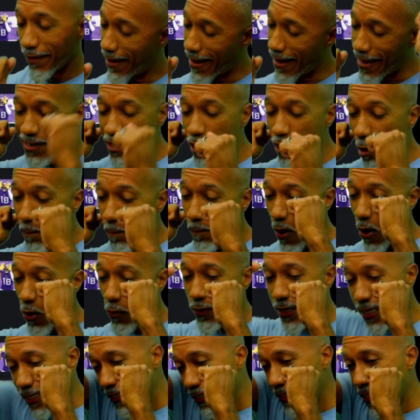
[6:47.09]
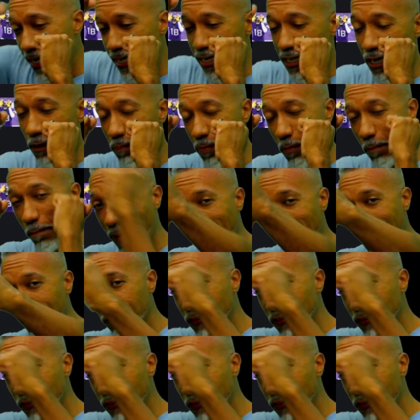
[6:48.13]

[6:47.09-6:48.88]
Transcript: Ain't no ponies getting up in my